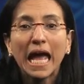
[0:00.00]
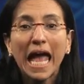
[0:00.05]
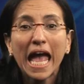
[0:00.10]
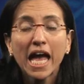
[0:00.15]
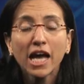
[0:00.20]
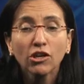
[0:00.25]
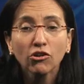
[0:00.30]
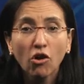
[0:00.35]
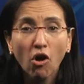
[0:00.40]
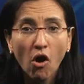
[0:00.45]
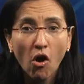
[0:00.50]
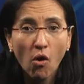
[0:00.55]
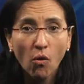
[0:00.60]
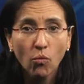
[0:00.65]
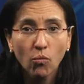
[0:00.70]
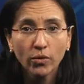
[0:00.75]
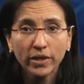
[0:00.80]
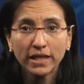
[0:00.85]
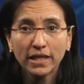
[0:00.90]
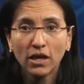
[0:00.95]
at all
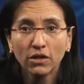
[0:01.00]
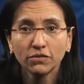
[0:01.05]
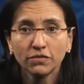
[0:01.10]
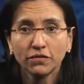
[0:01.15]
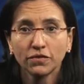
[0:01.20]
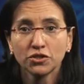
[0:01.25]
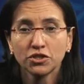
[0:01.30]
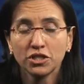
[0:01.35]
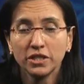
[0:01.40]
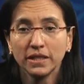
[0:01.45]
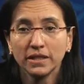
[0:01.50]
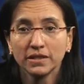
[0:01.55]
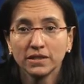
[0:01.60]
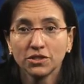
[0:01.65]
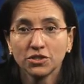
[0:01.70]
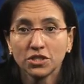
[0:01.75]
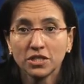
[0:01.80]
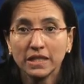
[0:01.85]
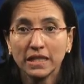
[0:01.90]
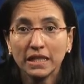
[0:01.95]
without first
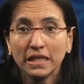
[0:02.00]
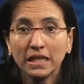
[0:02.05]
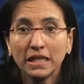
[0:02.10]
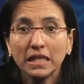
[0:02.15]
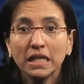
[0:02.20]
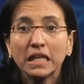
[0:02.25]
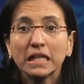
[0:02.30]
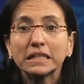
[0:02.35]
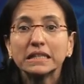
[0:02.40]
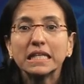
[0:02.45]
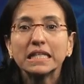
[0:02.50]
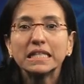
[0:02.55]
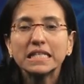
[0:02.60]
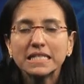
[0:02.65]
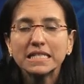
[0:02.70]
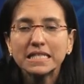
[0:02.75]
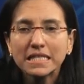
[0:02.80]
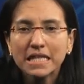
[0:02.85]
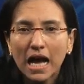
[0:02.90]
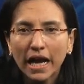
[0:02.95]
understanding the
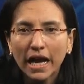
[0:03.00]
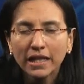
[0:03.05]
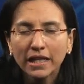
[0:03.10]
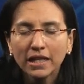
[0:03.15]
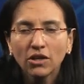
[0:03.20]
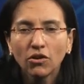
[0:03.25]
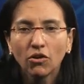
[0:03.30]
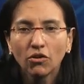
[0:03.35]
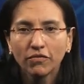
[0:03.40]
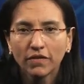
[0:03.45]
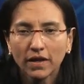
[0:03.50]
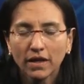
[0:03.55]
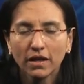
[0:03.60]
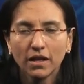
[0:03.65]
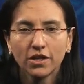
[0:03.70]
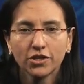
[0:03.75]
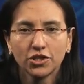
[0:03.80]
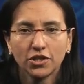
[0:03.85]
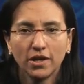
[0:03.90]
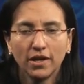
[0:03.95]
design of a
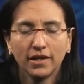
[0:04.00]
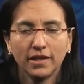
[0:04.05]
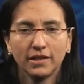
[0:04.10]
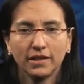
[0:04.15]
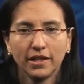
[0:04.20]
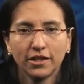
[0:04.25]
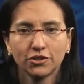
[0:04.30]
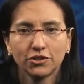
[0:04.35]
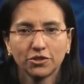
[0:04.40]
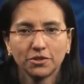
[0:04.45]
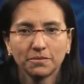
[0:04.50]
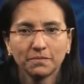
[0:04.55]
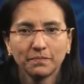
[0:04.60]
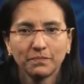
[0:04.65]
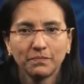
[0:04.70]
cluster architecture.